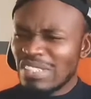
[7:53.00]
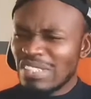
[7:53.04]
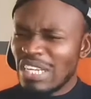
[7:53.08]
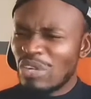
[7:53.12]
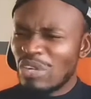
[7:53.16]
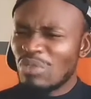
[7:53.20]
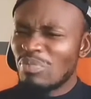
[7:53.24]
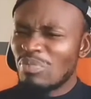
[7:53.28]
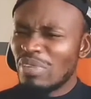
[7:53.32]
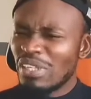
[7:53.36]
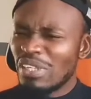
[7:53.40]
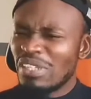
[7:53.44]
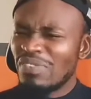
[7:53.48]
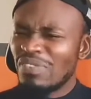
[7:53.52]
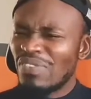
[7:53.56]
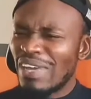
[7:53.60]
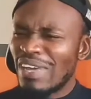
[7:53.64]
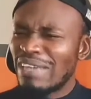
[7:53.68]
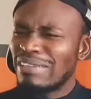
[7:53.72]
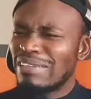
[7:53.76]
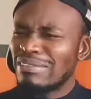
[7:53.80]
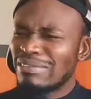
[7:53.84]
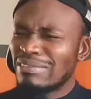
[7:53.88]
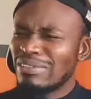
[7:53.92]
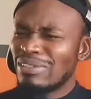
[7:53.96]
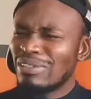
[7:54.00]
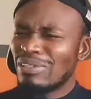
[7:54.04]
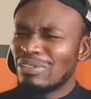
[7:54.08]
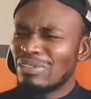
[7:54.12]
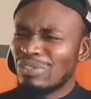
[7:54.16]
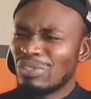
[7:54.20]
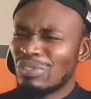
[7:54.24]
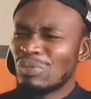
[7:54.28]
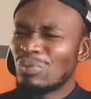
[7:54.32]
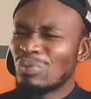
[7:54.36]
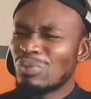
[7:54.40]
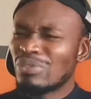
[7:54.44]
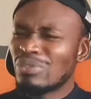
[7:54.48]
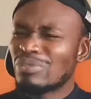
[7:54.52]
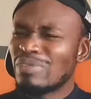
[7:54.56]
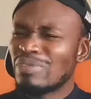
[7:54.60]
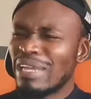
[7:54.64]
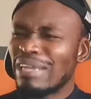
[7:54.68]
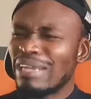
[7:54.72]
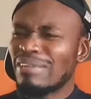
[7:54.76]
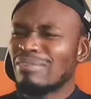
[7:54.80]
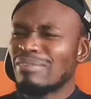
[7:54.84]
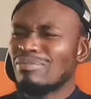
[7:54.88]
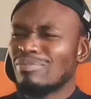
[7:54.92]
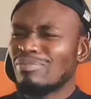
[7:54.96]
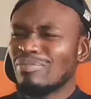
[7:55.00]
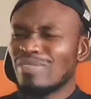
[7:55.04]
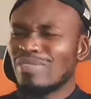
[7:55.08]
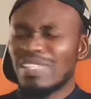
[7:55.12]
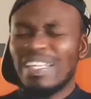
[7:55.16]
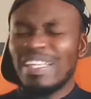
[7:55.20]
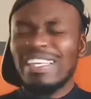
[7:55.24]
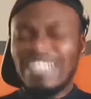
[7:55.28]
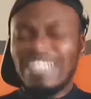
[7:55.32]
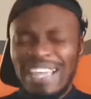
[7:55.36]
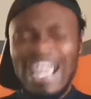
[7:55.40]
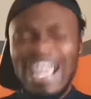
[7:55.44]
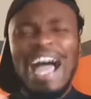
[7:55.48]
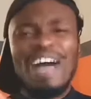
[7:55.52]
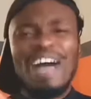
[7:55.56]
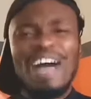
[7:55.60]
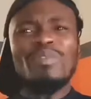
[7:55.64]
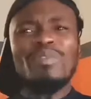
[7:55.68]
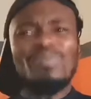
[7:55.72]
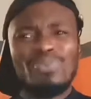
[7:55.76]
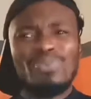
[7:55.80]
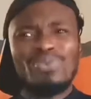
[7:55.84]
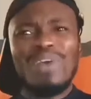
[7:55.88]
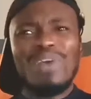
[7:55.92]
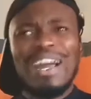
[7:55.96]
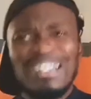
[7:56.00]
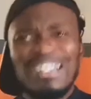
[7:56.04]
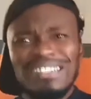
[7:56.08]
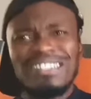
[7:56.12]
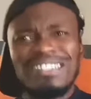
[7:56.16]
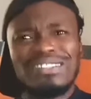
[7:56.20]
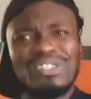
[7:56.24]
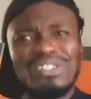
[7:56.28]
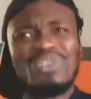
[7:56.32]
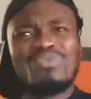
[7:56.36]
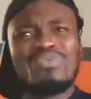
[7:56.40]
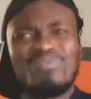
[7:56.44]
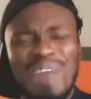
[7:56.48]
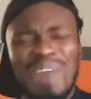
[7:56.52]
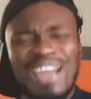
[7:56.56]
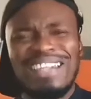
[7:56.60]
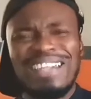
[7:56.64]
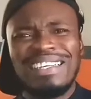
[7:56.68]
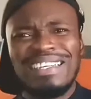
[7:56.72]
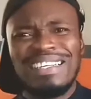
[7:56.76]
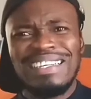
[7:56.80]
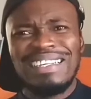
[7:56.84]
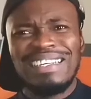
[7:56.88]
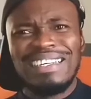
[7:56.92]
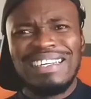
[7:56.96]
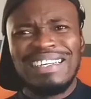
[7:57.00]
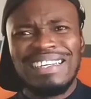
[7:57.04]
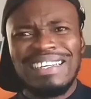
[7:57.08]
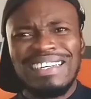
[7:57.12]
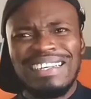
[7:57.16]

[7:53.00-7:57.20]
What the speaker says: Because I don't believe that you would like. They have prices already